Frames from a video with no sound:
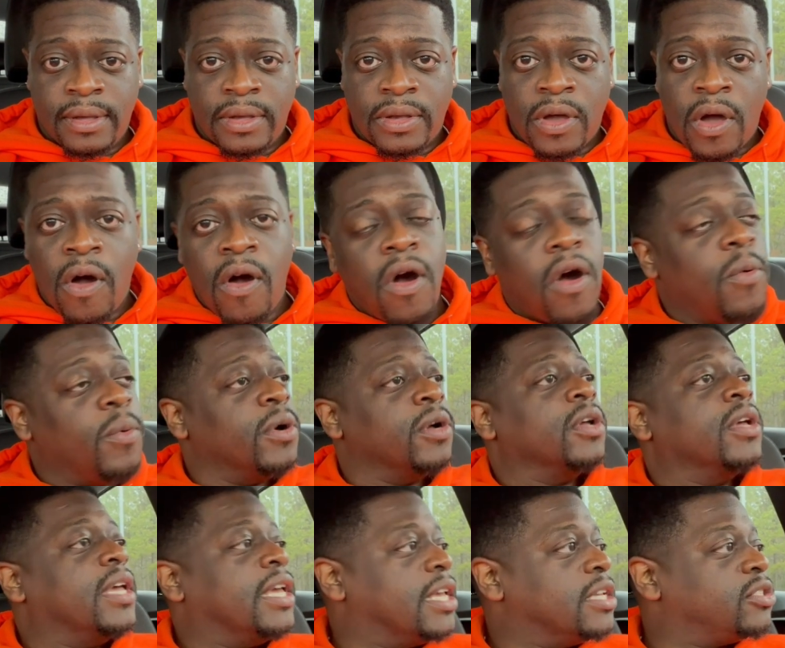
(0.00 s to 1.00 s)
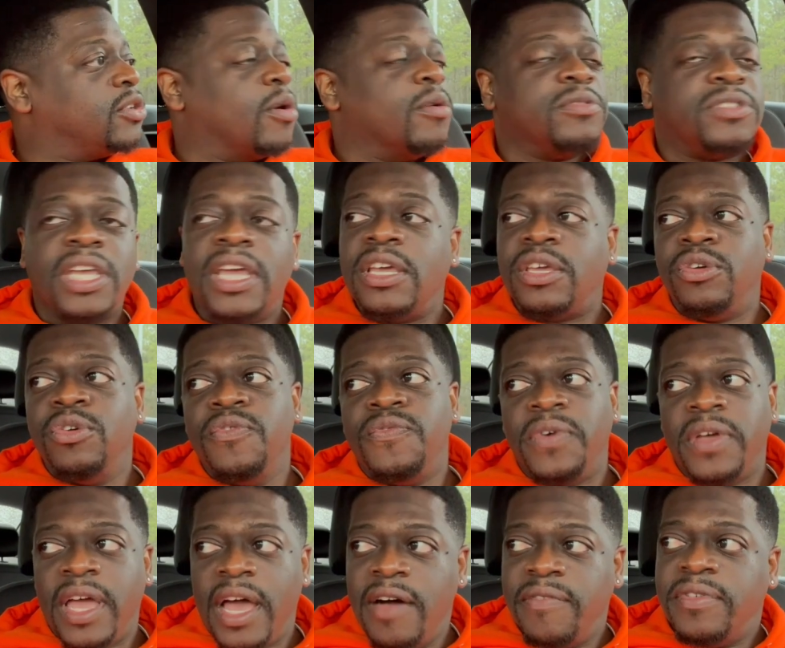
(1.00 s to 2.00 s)
Oh, well, it's going to take you
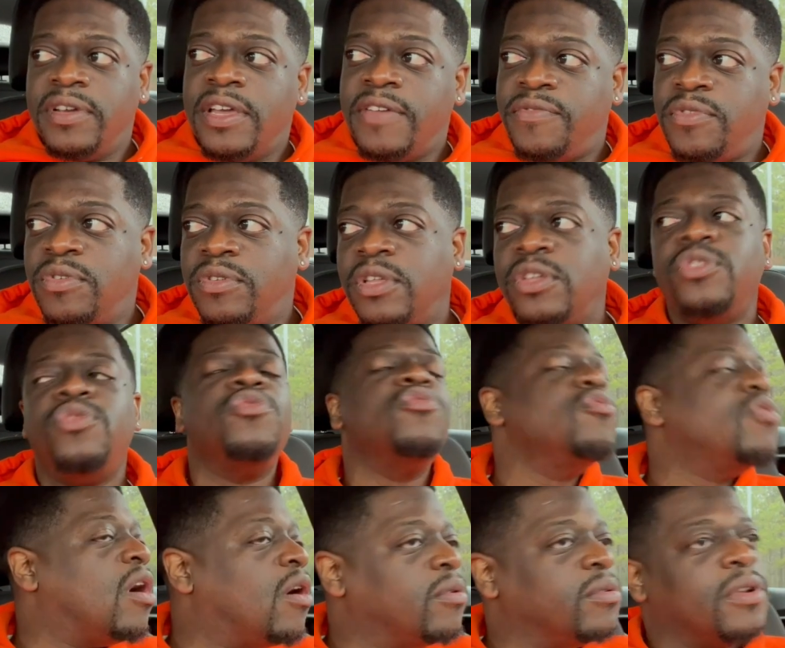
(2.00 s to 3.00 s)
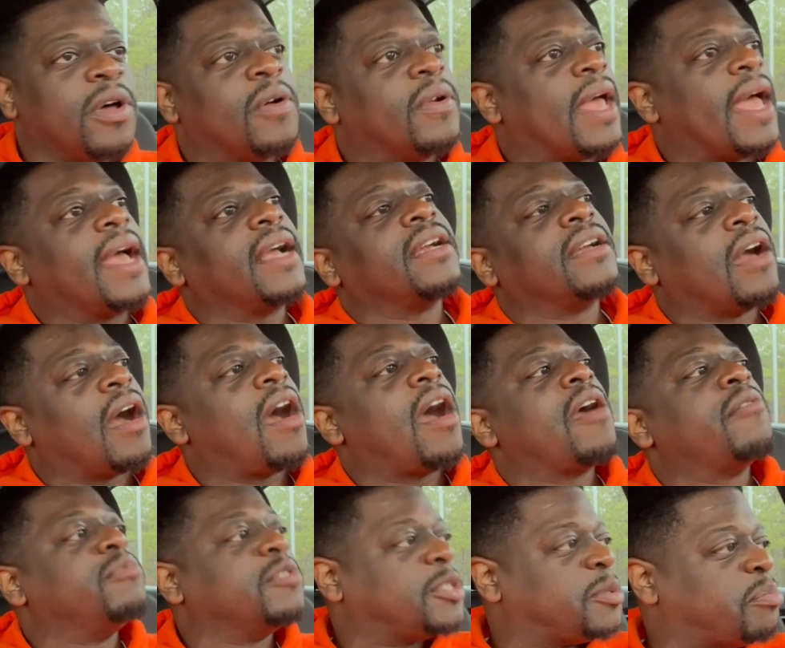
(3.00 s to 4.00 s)
forever. If you don't know that,
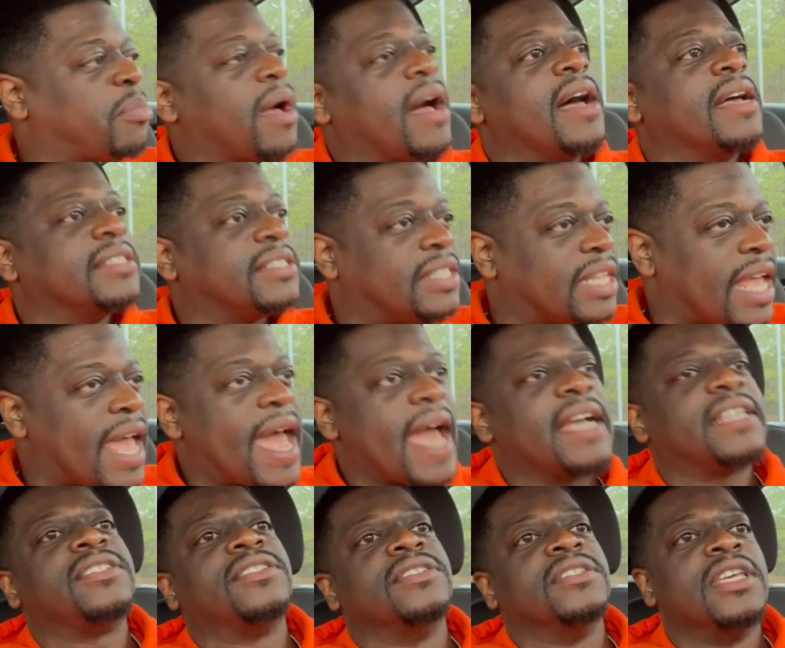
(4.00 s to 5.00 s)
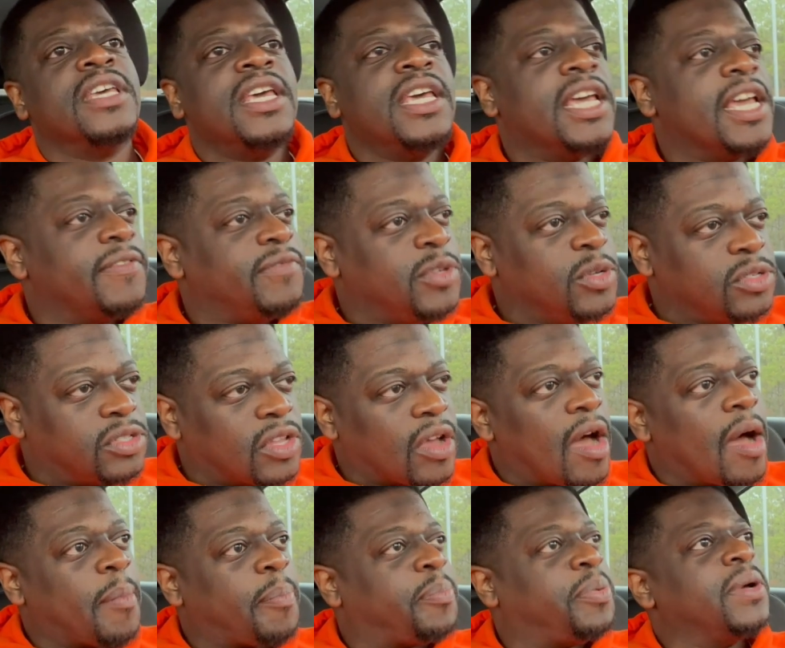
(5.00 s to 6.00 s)
God responds to action. If you
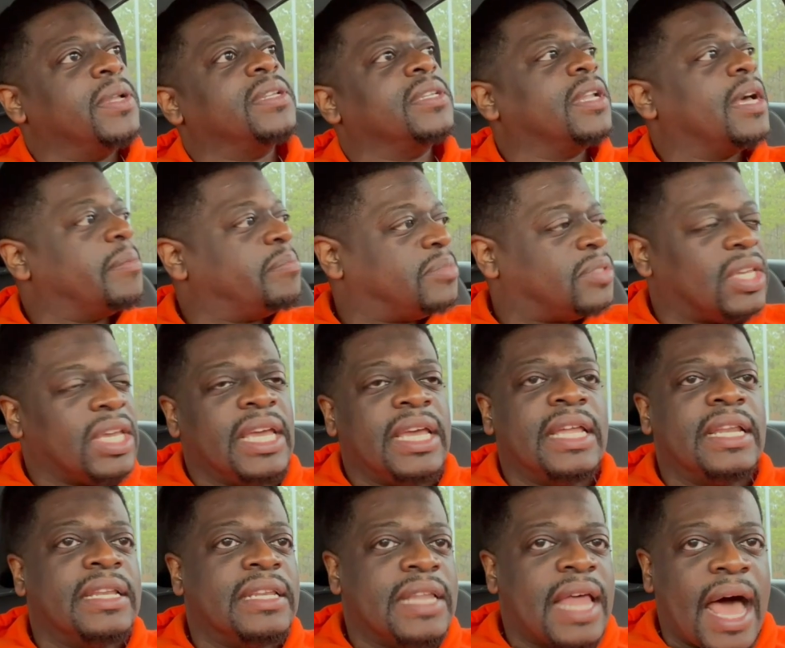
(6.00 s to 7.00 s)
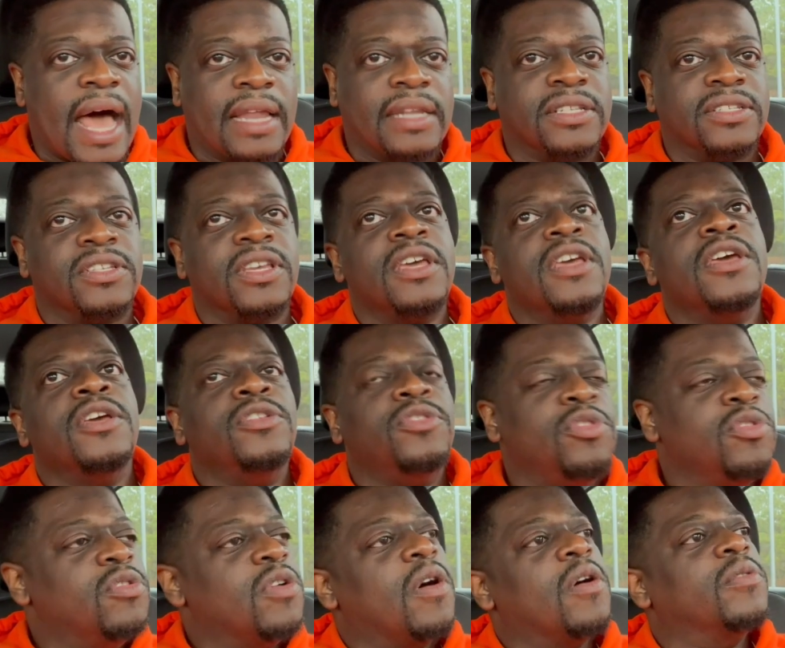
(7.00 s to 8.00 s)
start putting up $10,
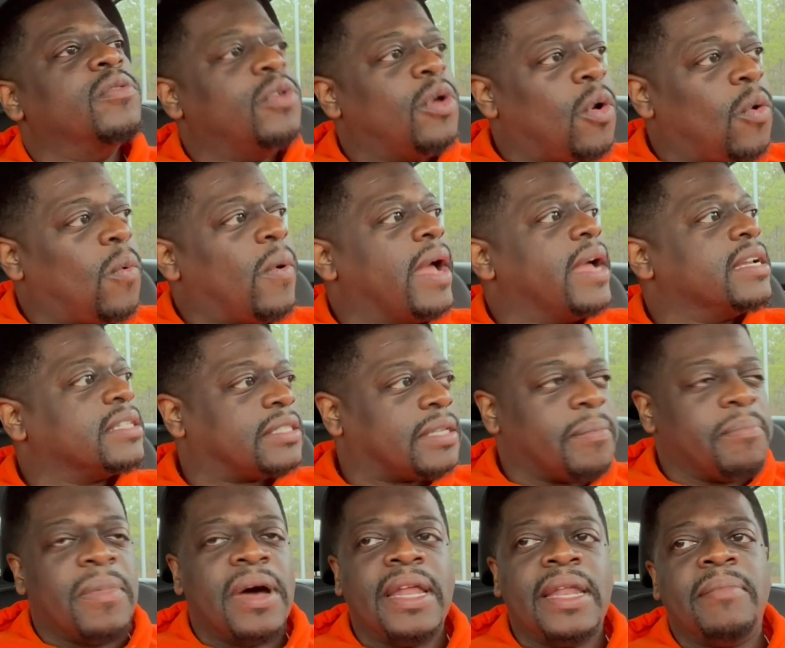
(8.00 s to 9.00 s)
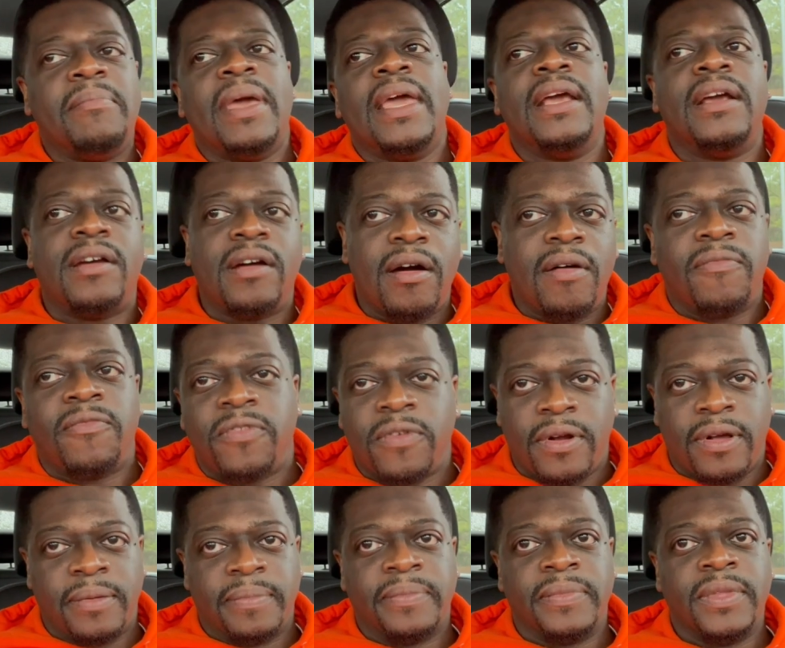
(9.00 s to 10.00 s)
you don't know where some money may come
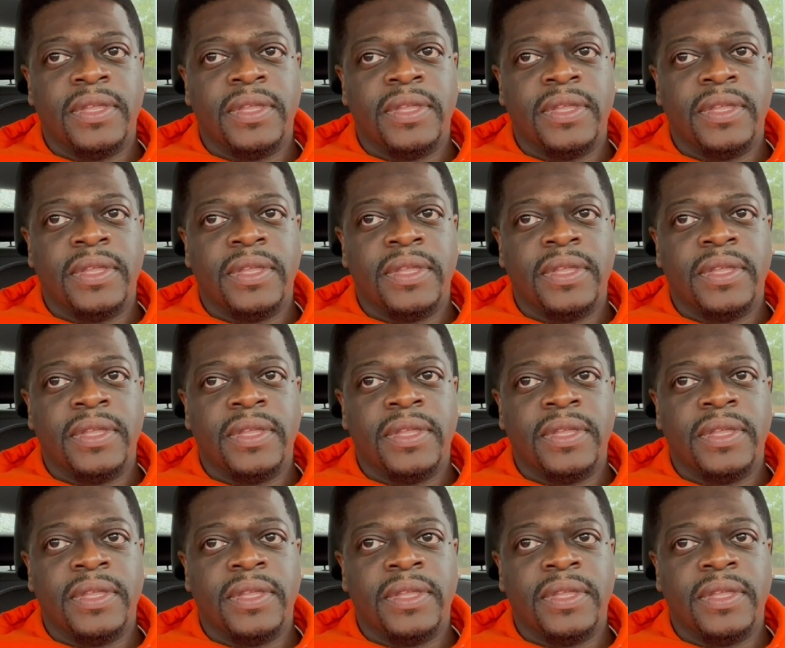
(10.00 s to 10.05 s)
from.